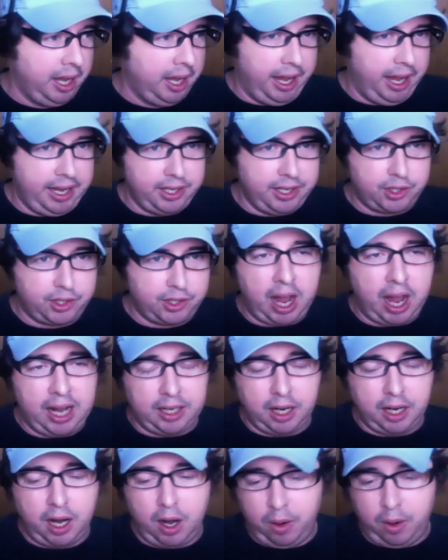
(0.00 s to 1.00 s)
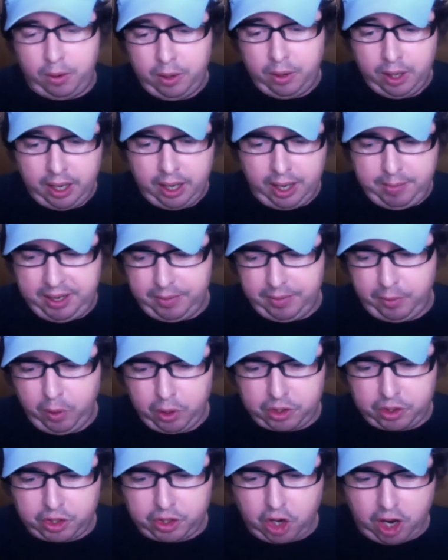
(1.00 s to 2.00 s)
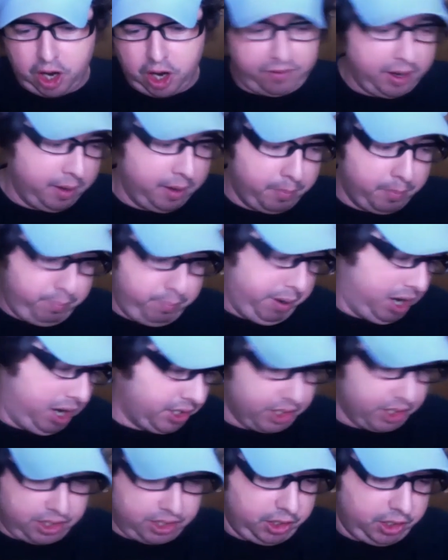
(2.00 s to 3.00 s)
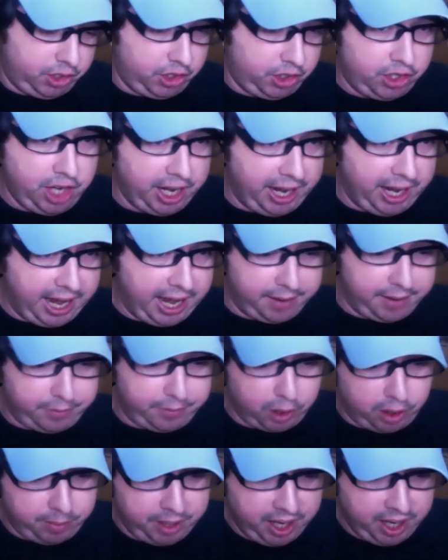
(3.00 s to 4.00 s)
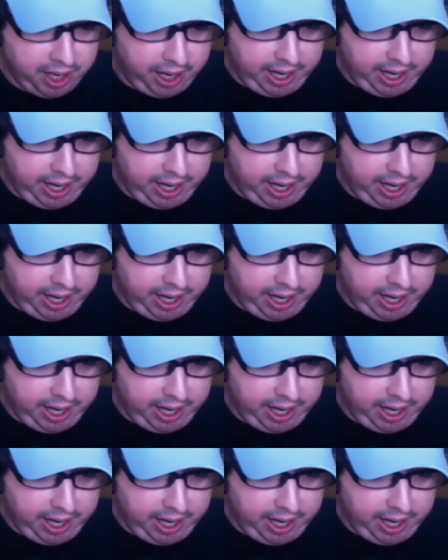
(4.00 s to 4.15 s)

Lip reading: And Rusev punches the shit out of him.